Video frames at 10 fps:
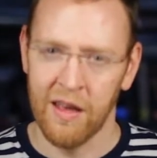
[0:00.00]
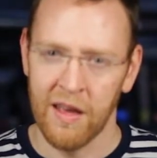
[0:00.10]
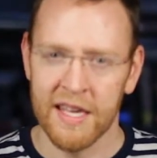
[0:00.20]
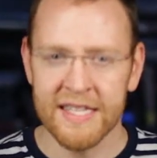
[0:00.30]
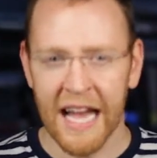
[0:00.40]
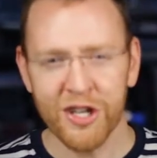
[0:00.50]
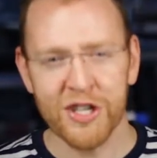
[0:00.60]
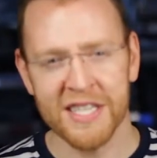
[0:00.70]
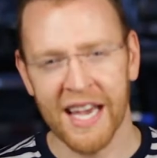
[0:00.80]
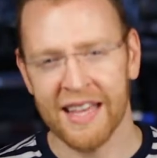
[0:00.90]
He's not
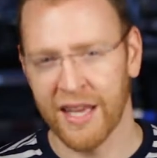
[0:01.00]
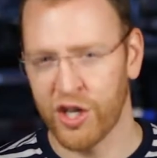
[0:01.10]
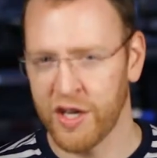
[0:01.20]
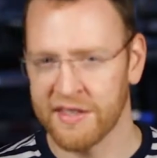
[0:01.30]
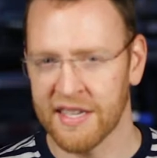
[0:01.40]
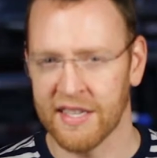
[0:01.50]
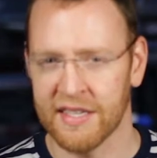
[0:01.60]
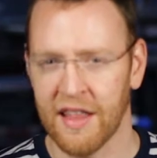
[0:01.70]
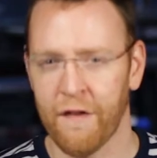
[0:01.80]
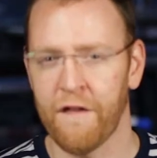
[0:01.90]
just saying that Jesus is
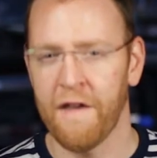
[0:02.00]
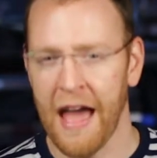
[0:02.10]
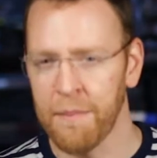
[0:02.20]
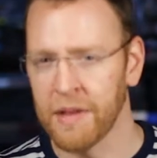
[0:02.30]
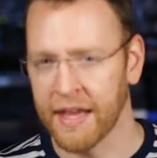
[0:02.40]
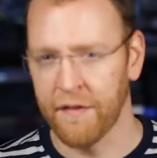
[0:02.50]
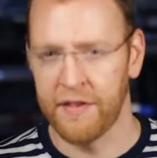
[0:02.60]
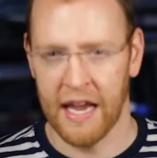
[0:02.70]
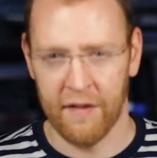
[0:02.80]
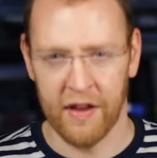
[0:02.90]
in the family of
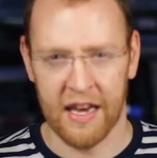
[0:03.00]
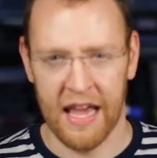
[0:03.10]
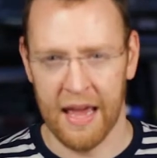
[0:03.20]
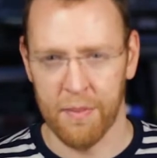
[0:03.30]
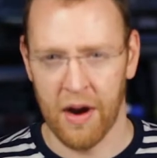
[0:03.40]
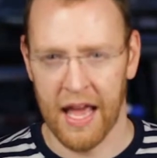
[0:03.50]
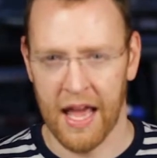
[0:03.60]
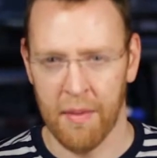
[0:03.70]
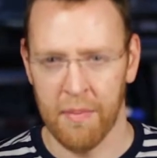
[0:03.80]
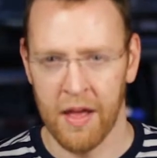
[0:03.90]
David and
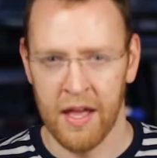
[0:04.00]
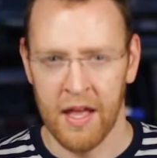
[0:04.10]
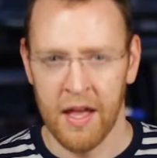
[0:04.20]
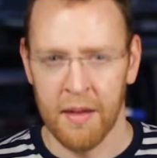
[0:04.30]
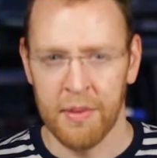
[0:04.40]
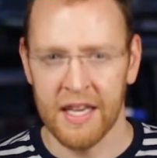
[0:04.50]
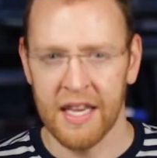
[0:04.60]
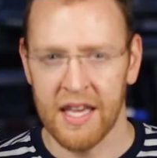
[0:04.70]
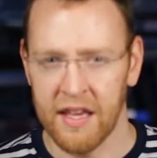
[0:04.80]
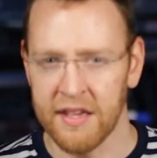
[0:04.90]
Abraham, but that
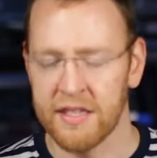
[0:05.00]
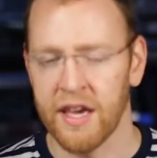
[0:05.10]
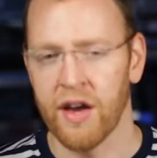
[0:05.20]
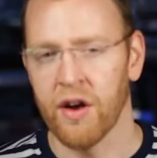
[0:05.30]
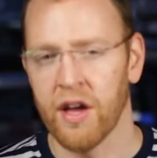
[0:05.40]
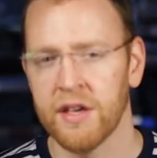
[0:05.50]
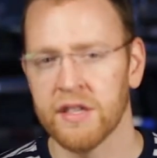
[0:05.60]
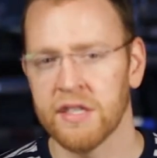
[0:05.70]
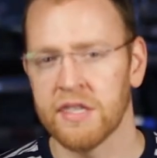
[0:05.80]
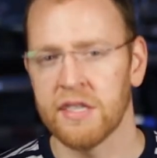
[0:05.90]
he is their
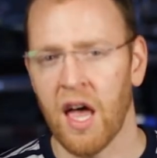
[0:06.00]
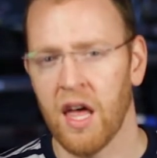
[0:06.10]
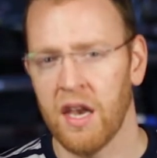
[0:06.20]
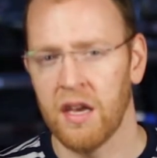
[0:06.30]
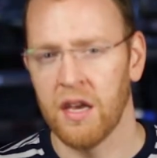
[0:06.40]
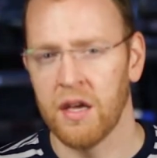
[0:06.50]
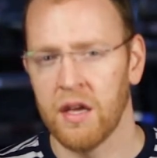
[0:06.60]
son.